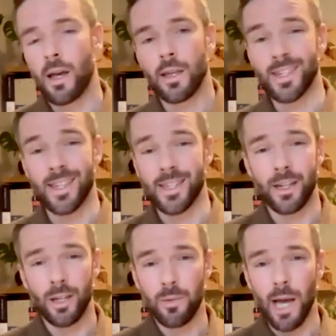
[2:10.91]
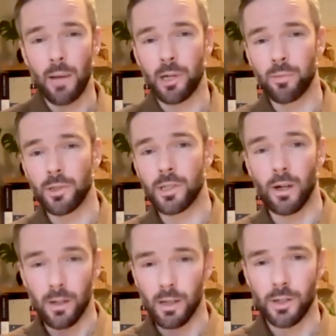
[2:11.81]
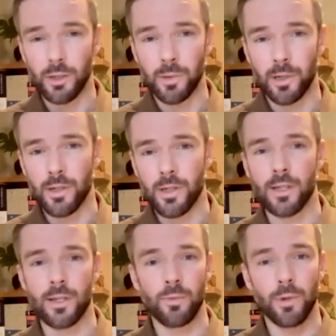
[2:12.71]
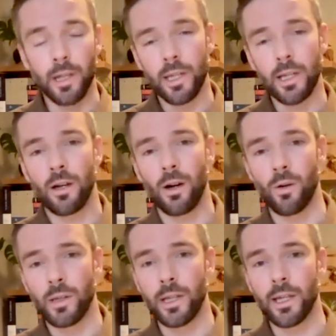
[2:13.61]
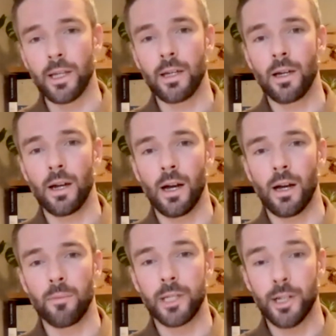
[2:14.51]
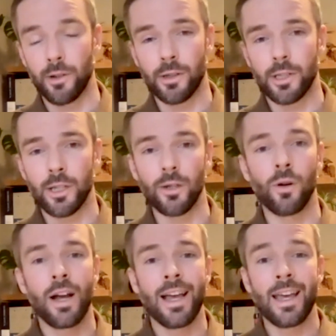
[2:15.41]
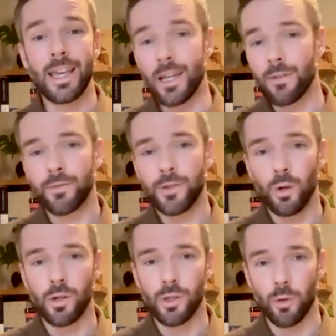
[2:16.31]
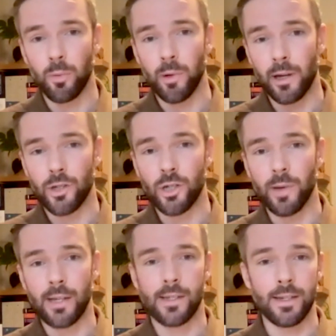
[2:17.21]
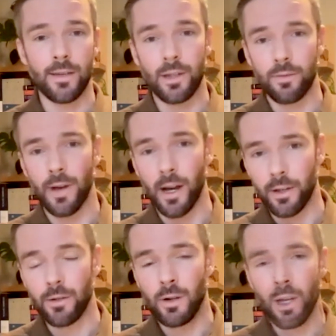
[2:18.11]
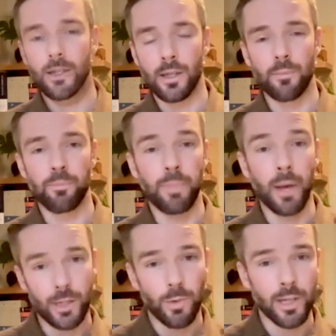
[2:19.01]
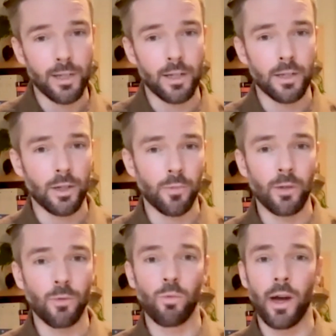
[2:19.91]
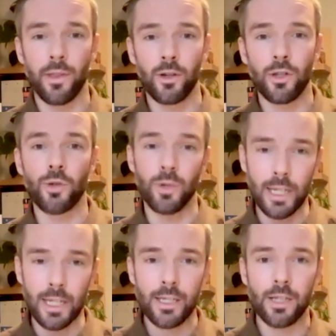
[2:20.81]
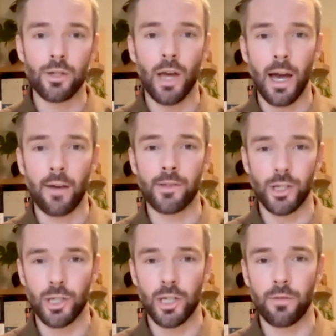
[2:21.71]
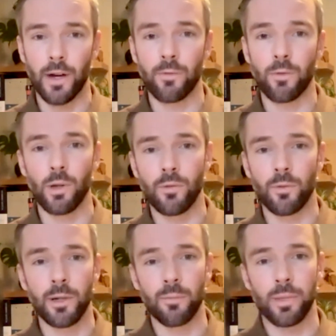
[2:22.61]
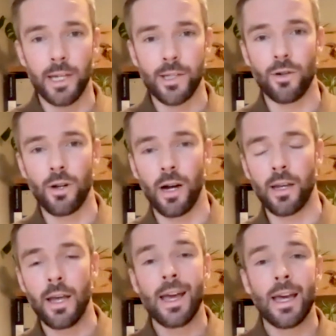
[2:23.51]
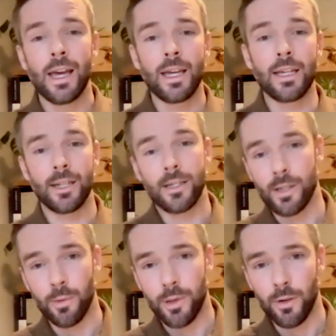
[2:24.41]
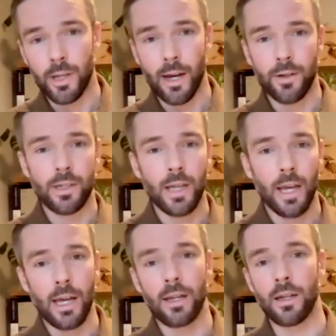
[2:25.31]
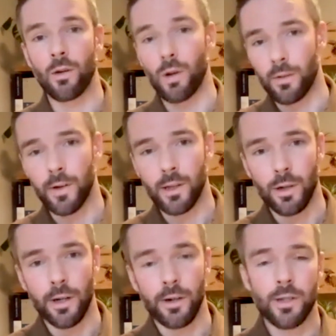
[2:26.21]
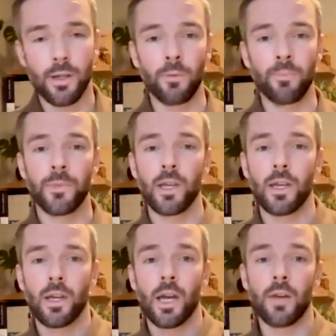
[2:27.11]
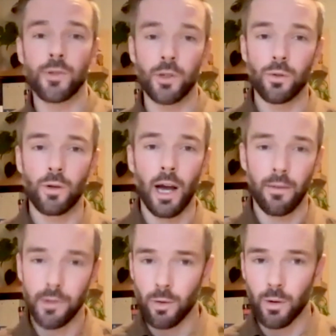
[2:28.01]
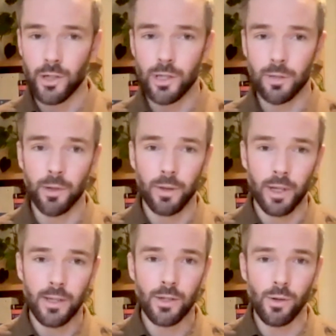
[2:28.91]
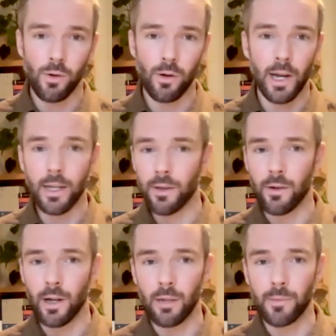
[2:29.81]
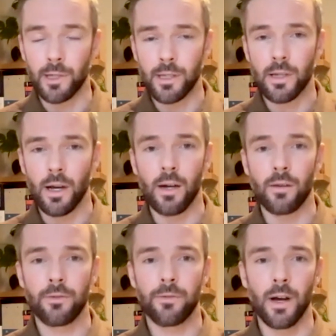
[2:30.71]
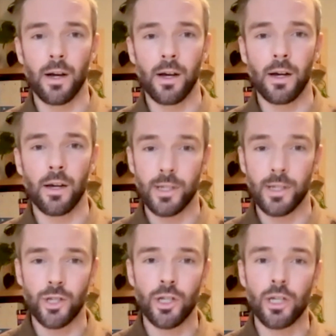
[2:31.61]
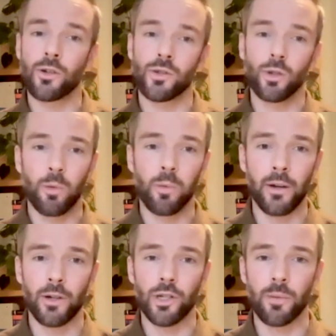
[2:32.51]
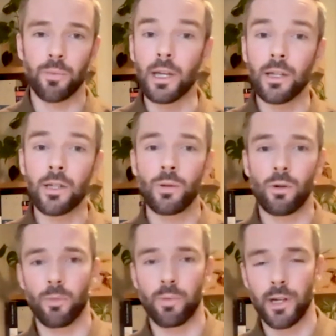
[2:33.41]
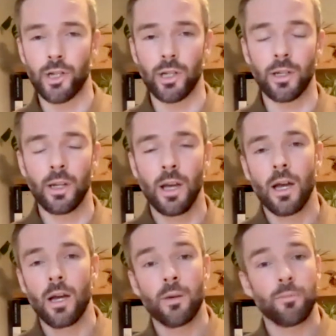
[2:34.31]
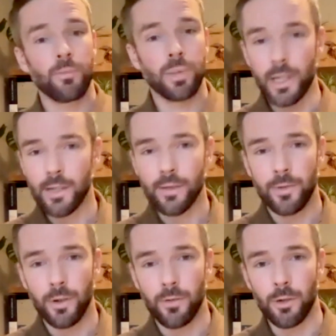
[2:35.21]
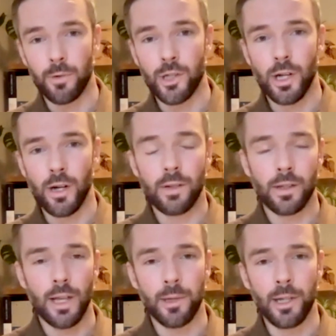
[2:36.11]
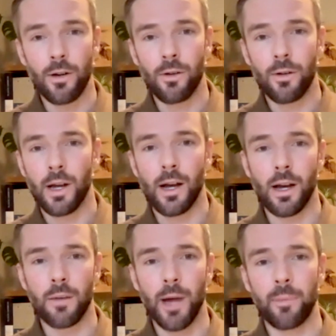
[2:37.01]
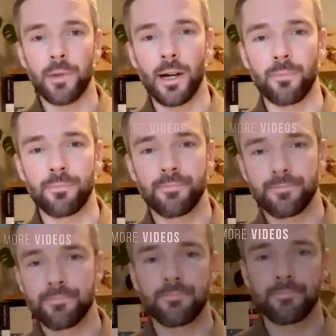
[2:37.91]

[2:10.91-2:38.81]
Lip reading: This isn't going to be applicable to all entrepreneurs. This is really only material to you if your sole proprietorship has significant value. The best way to determine whether you need to have a Section 85 rollover put in place or not is to consult with your accountant and a qualified lawyer. So if you have any questions about this or any other elements of transitioning your sole proprietorship into a corporation, please feel free to reach out and let me know. I'm happy to help.